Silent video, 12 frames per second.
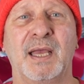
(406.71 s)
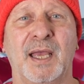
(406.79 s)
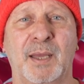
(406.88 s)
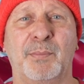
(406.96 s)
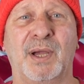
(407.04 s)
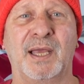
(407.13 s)

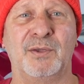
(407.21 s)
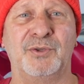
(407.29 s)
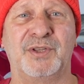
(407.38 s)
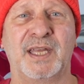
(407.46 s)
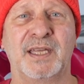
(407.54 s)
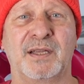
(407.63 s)
and by a
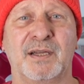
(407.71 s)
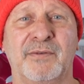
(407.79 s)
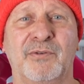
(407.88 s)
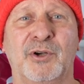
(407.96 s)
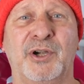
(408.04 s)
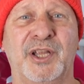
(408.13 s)
Lieutenant
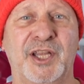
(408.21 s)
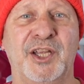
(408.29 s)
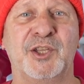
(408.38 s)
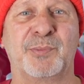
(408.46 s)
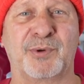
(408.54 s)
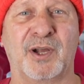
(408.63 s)
Governor in
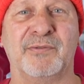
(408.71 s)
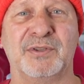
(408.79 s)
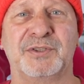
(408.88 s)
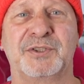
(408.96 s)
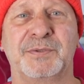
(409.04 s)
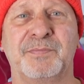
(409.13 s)
each
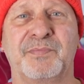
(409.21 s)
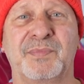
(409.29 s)
province.